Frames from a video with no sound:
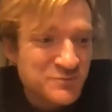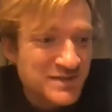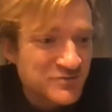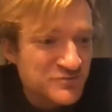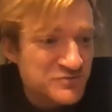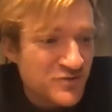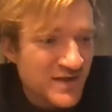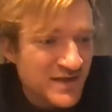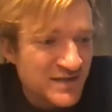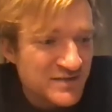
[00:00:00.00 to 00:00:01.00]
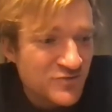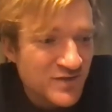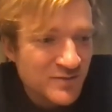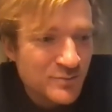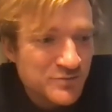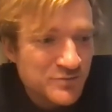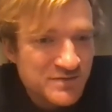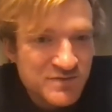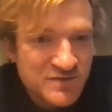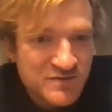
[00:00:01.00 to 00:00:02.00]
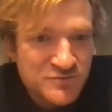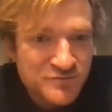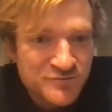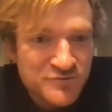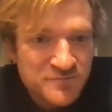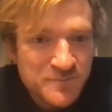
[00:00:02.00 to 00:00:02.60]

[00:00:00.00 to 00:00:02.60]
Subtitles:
try a couple, and you can talk through?